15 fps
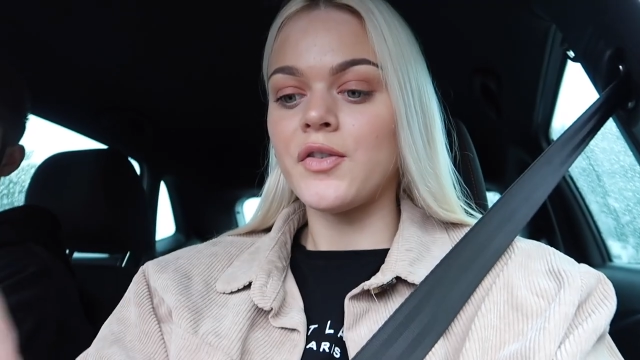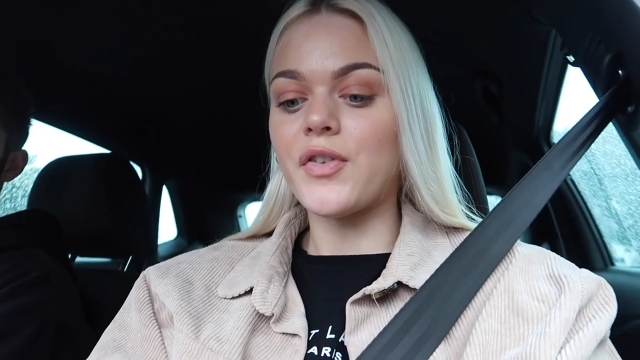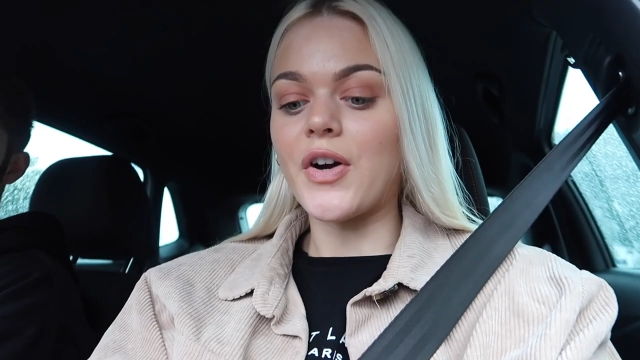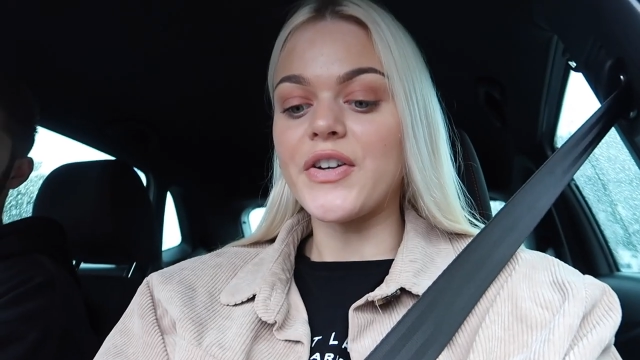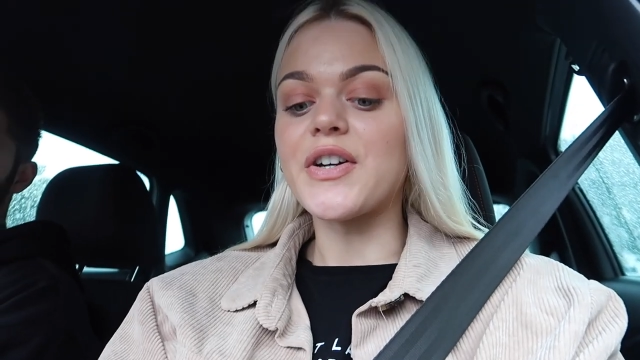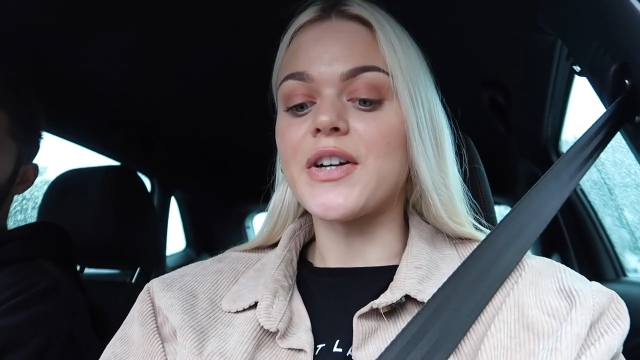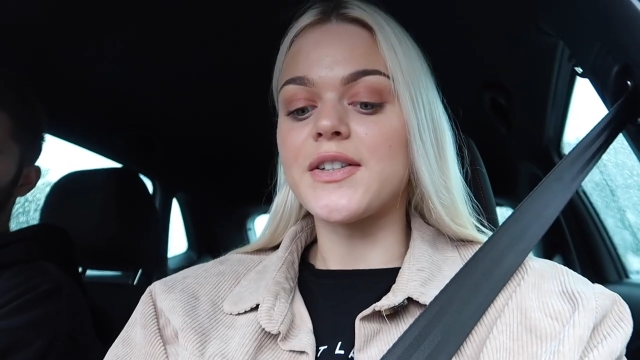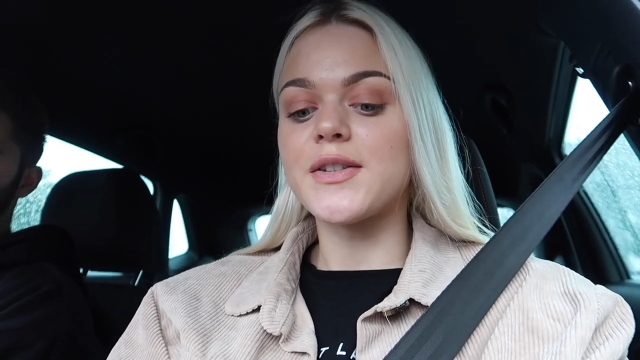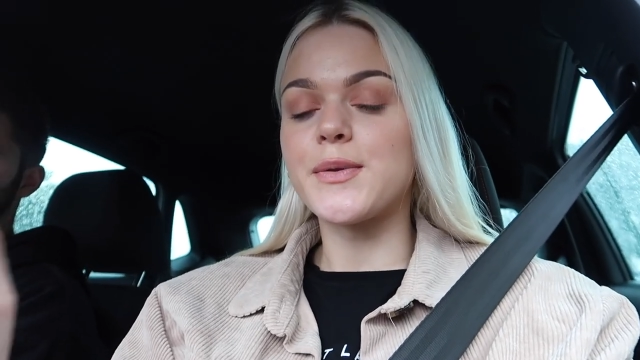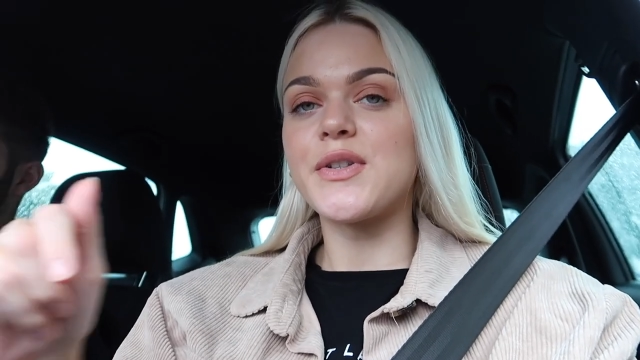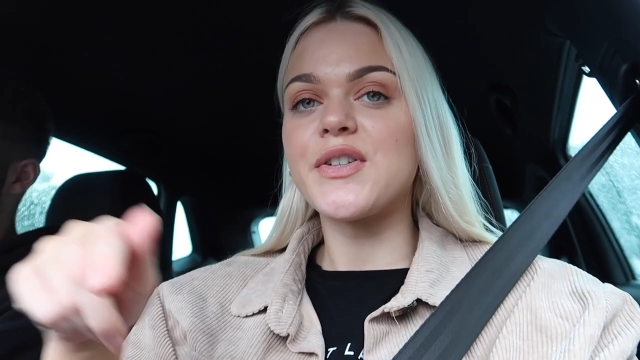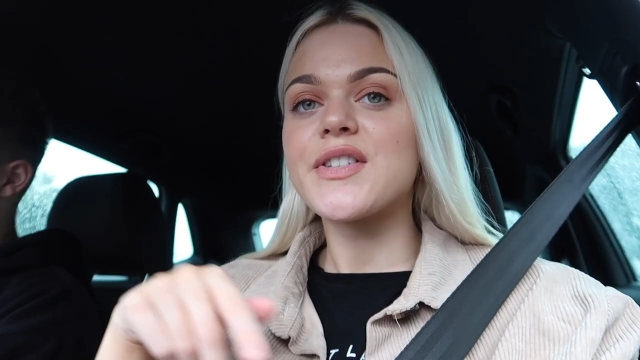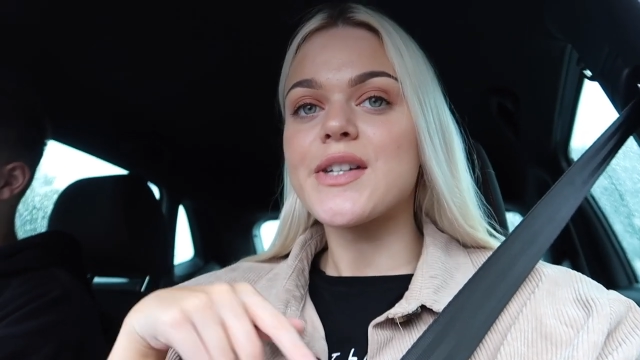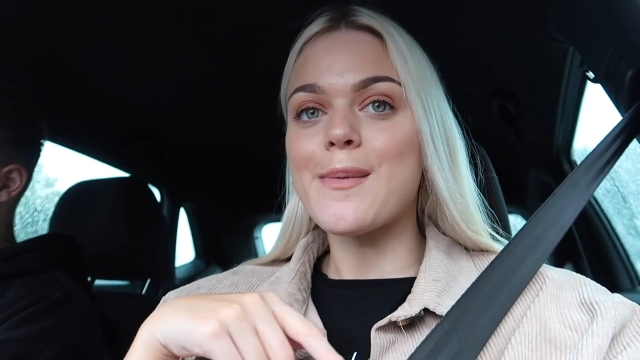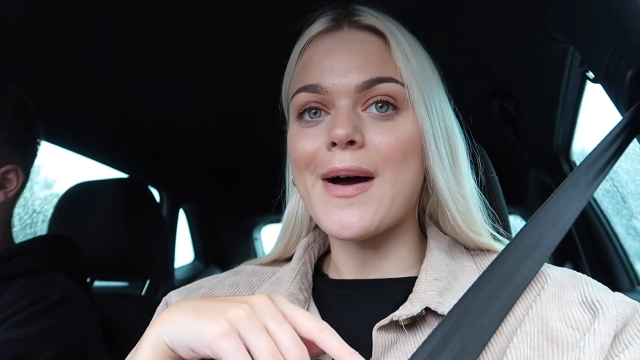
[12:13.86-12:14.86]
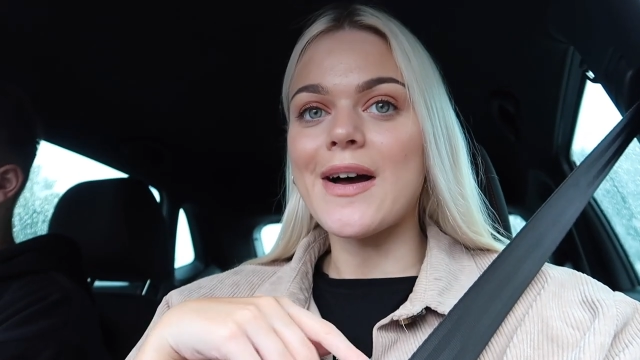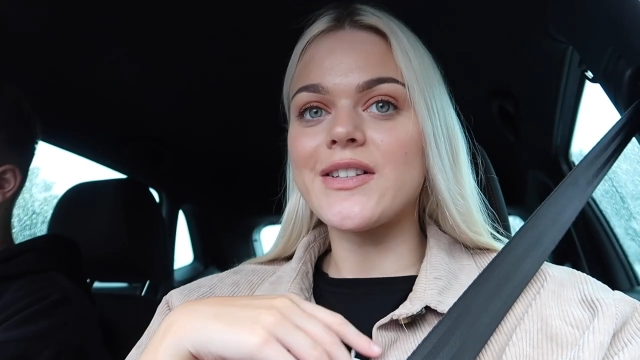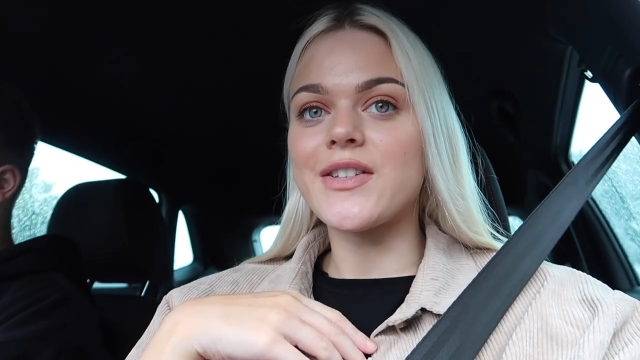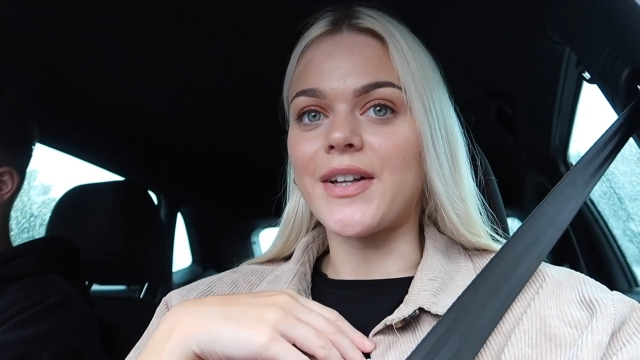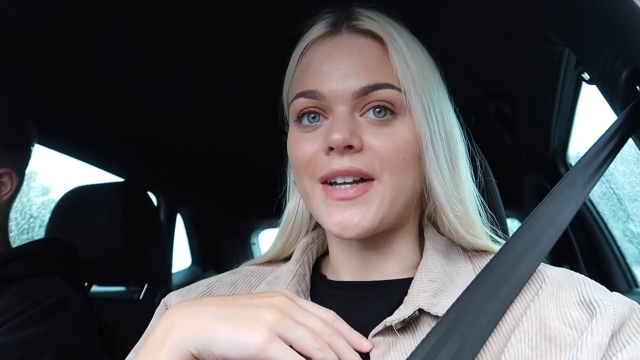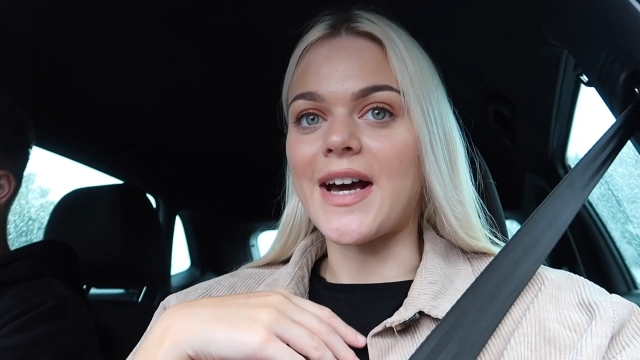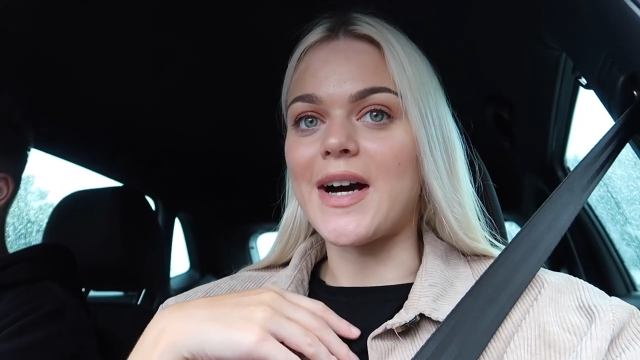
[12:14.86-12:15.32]
Right guys, so we've just come out
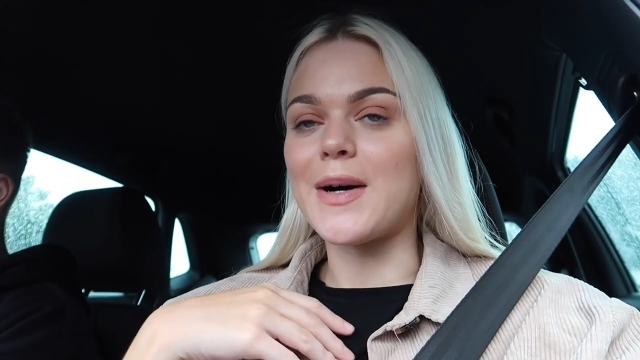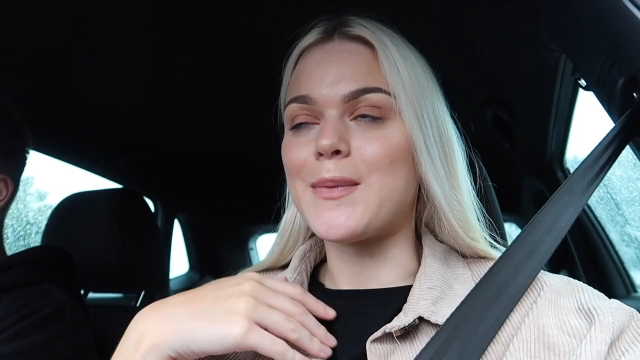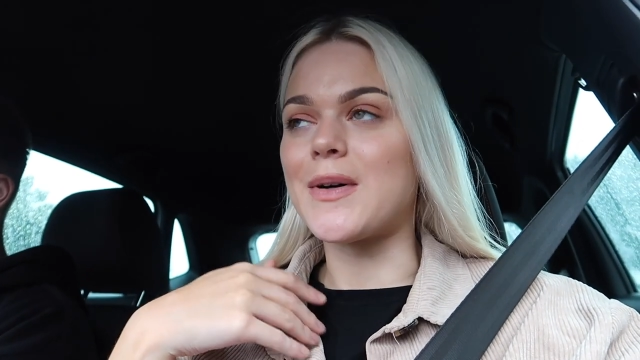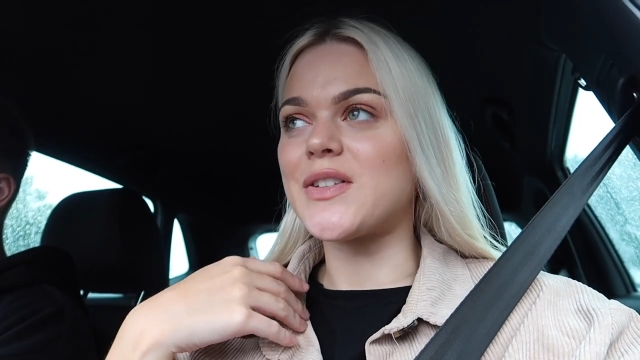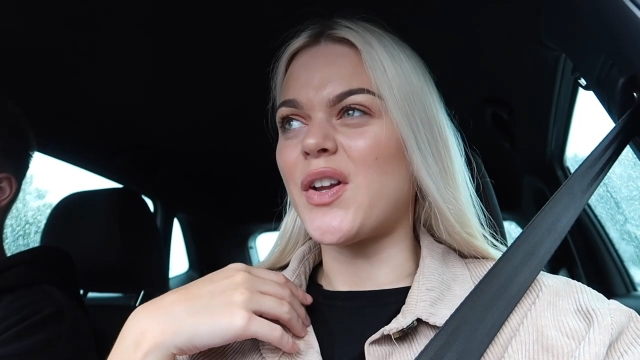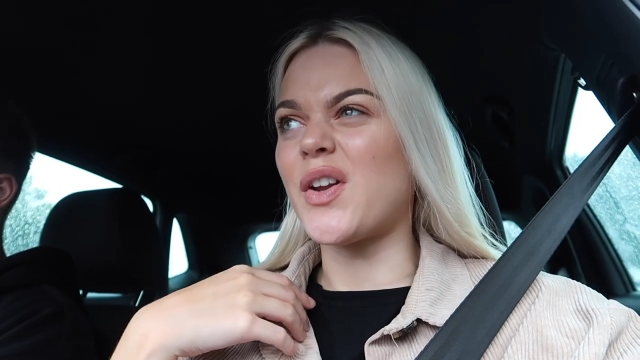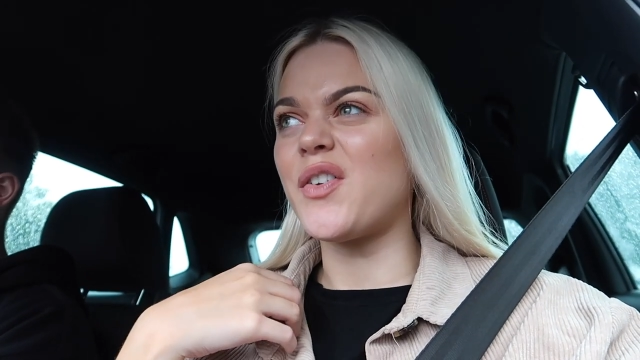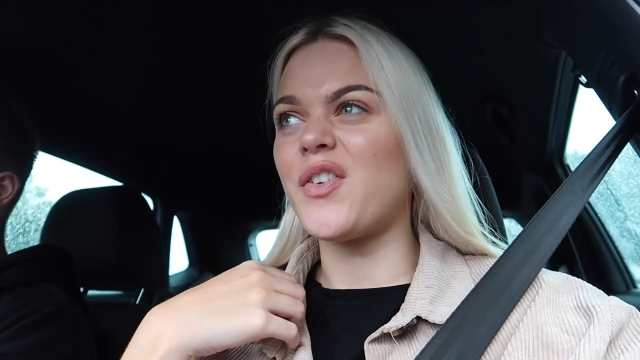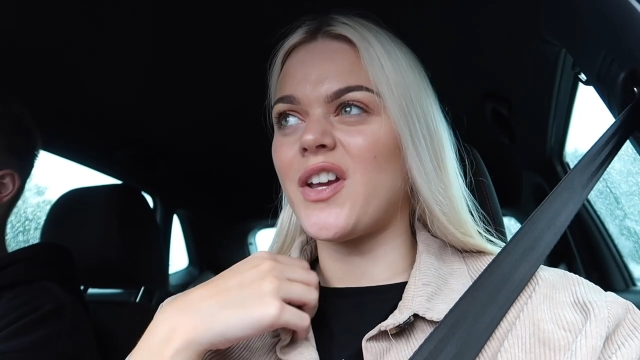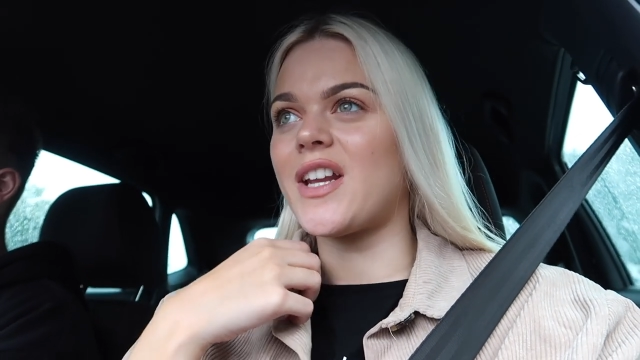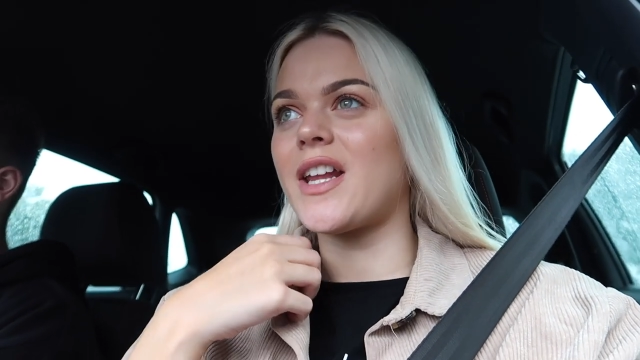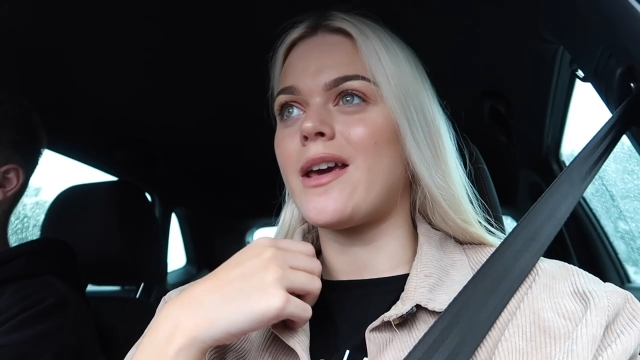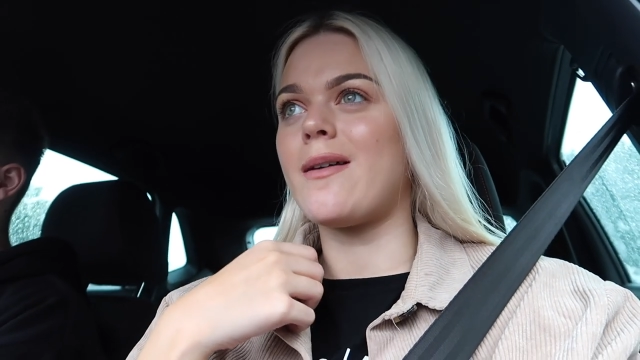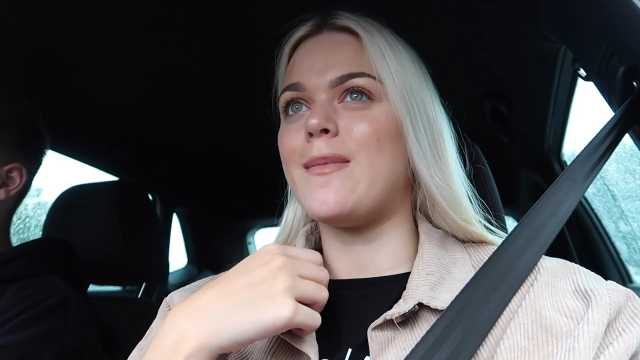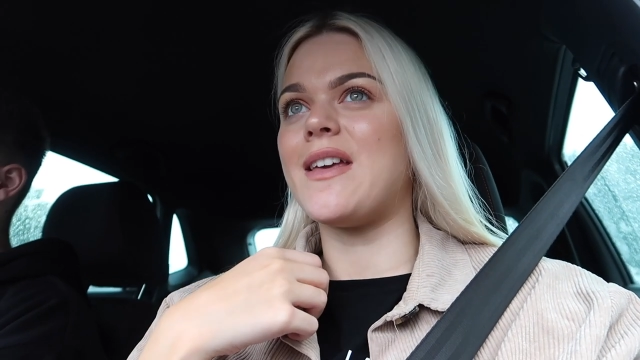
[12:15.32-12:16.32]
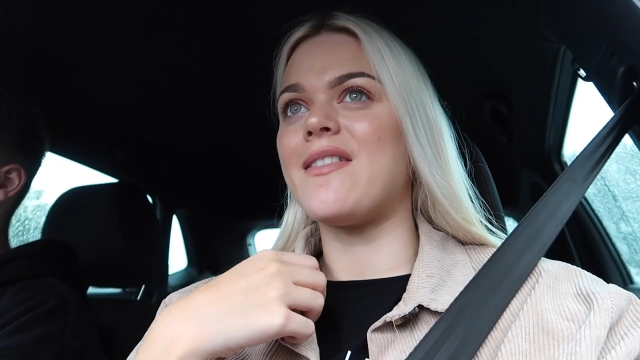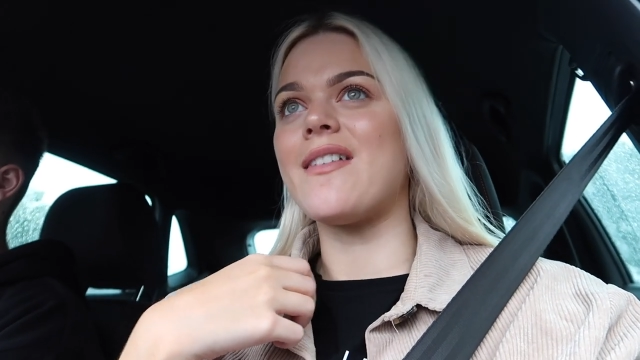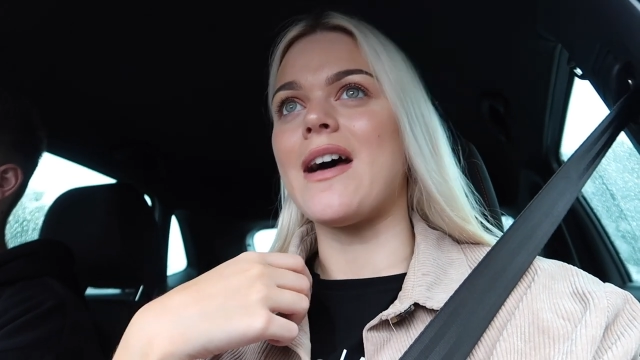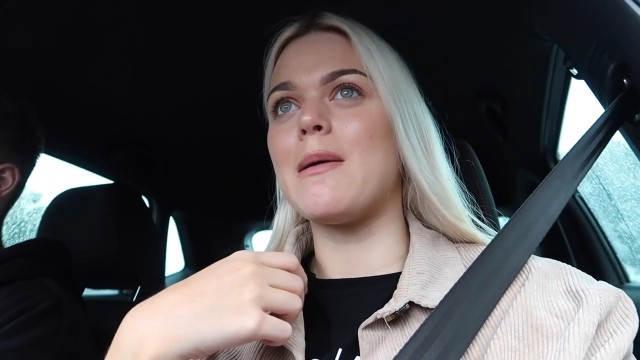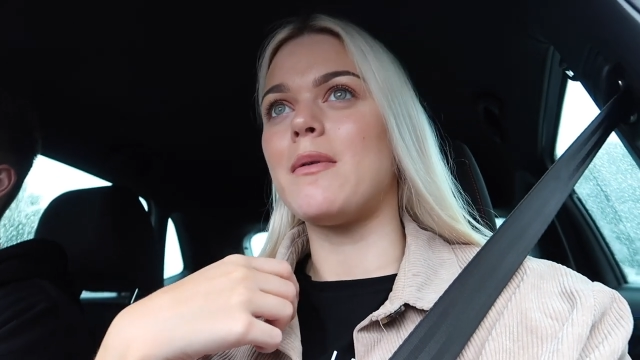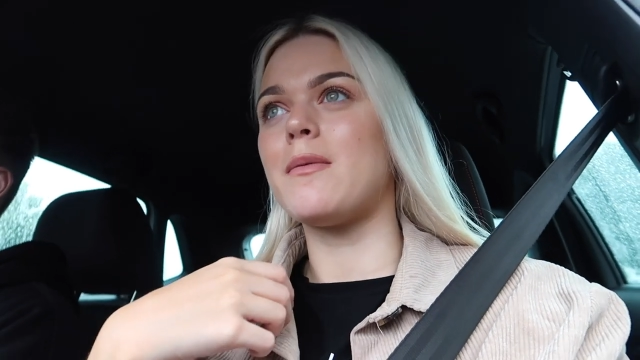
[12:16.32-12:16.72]
of Dunelm. I don't know if you could hear me in there,